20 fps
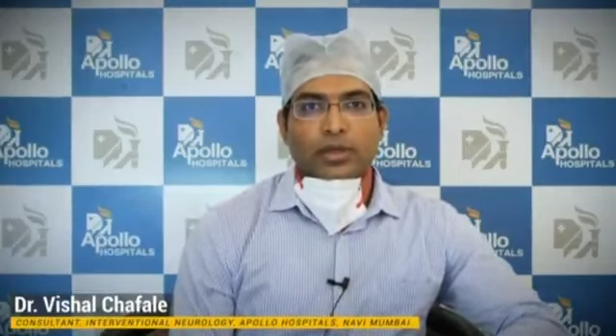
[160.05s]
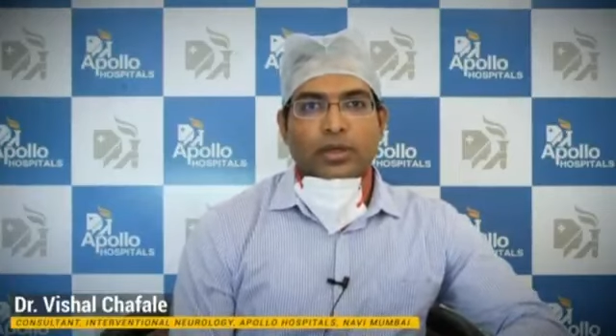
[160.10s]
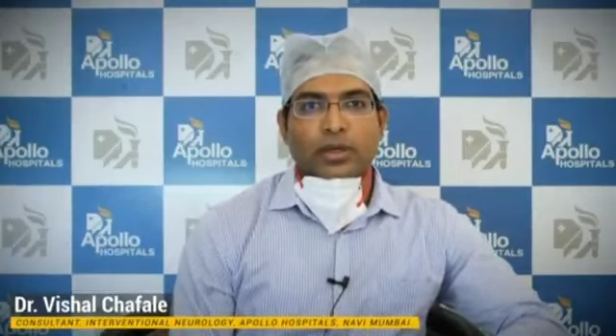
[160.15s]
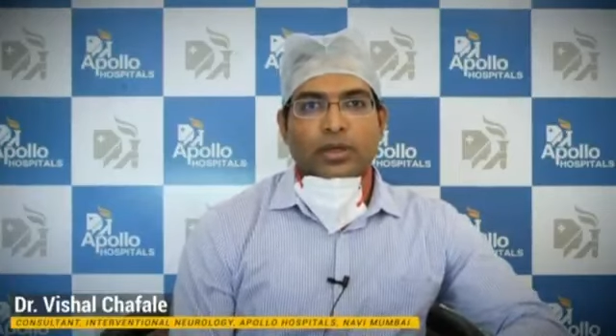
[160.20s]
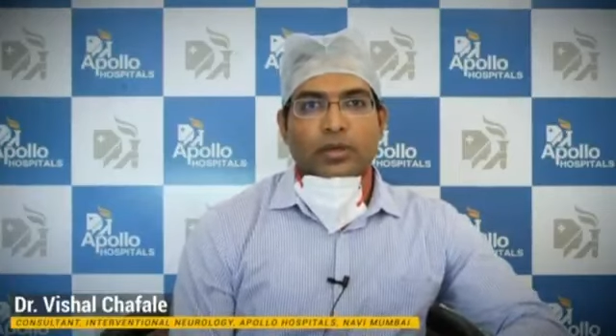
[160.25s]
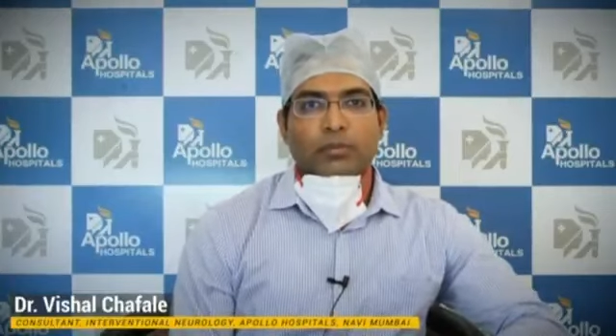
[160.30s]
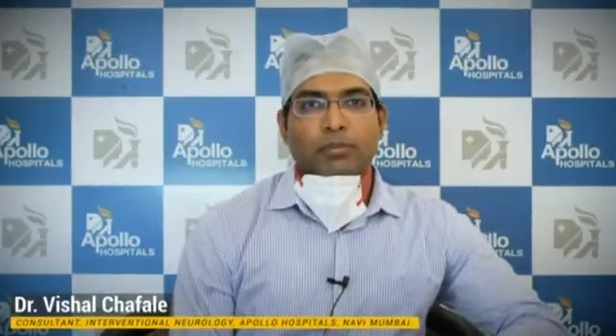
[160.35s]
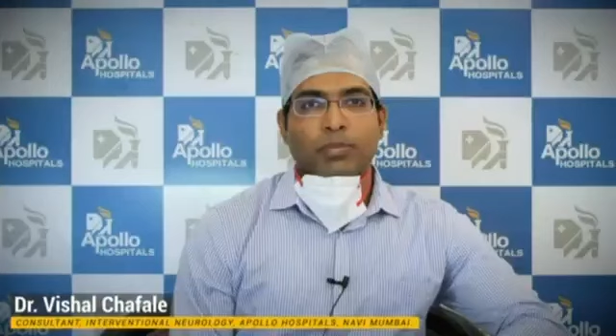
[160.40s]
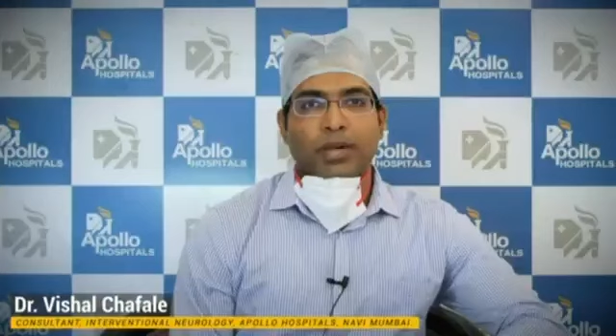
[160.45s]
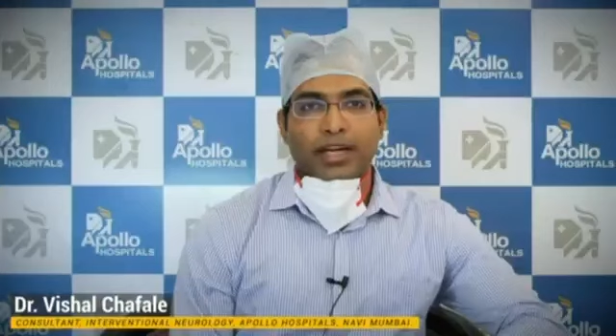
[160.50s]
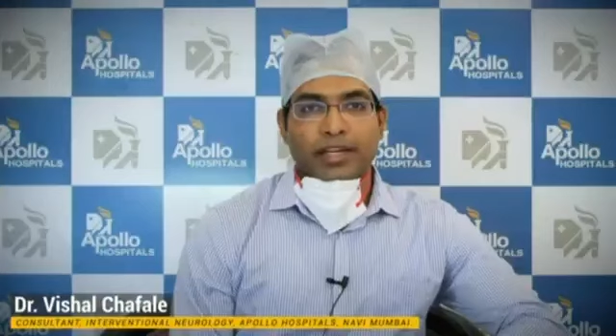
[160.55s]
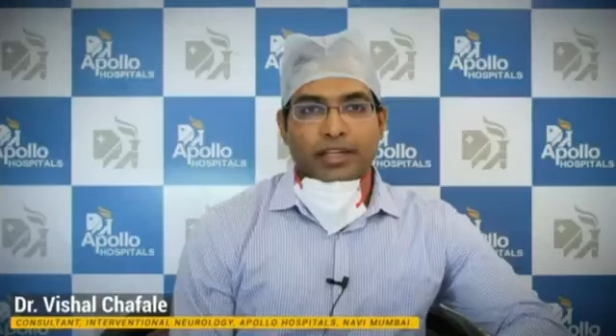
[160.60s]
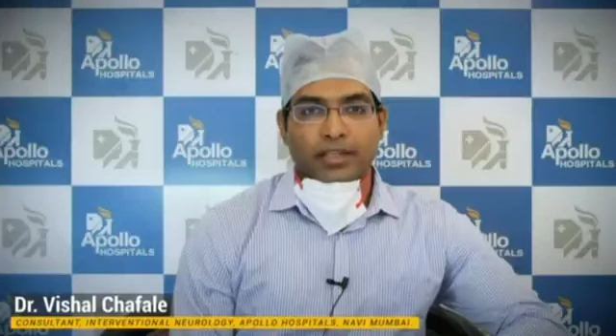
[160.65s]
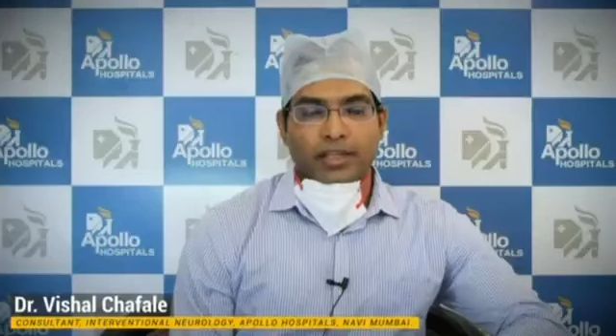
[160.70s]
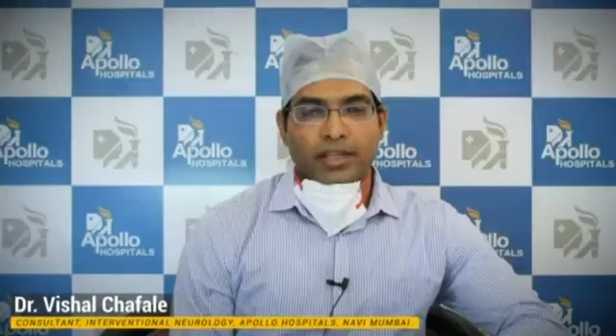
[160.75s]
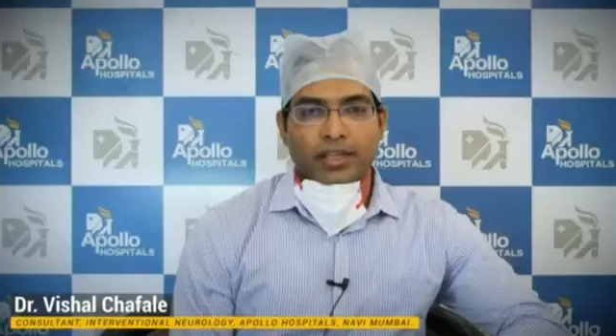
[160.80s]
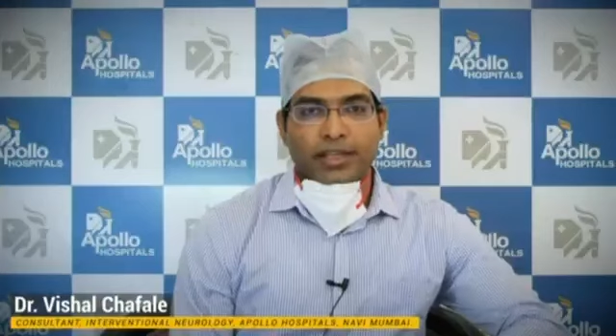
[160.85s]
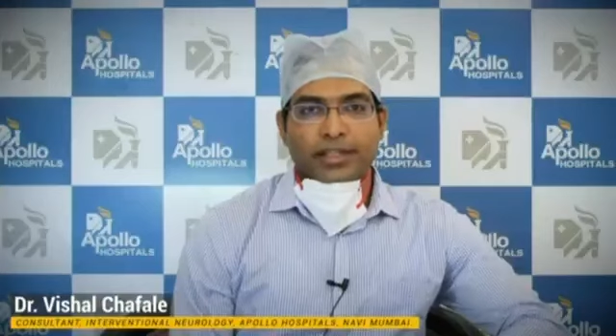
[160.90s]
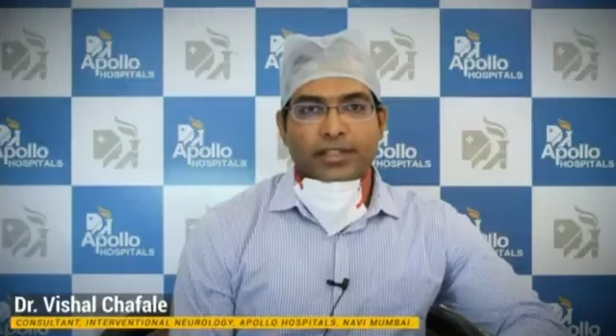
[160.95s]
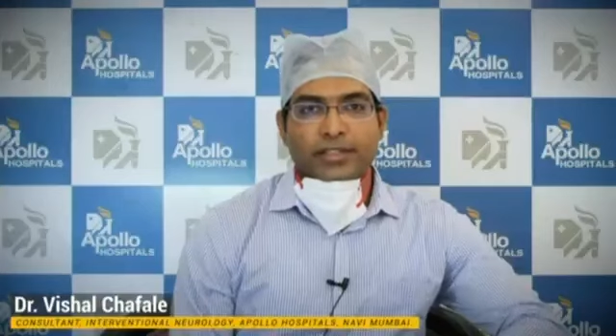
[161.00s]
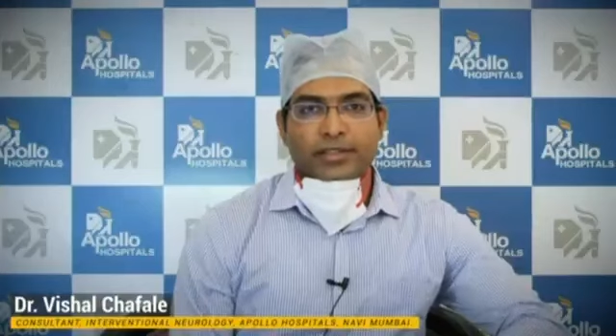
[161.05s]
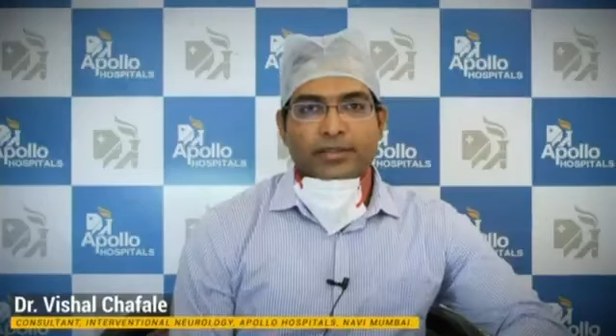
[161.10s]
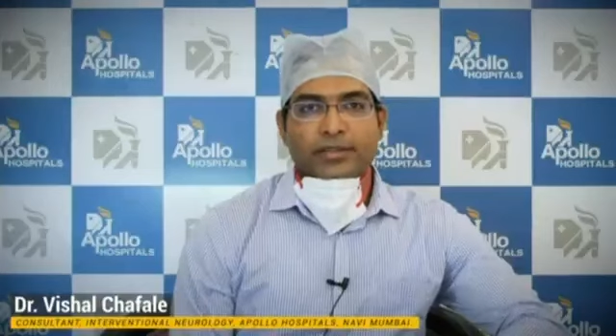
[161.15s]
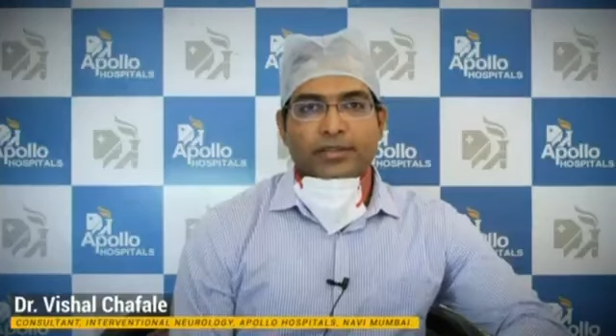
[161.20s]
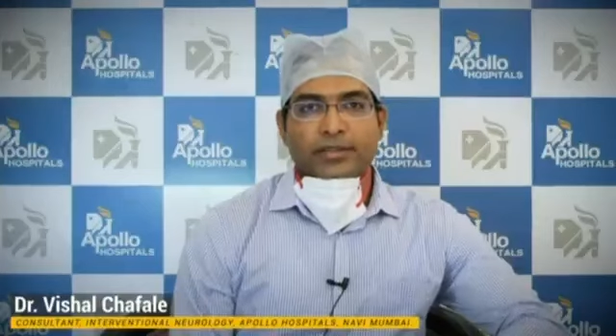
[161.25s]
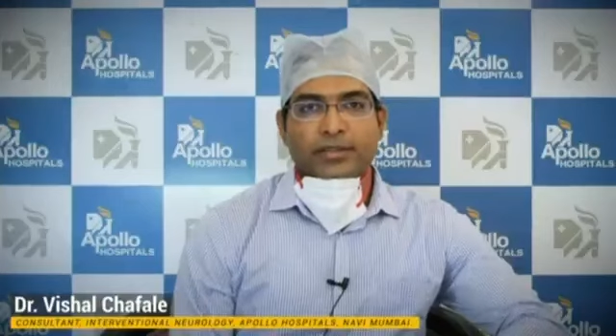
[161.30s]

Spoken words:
bright light,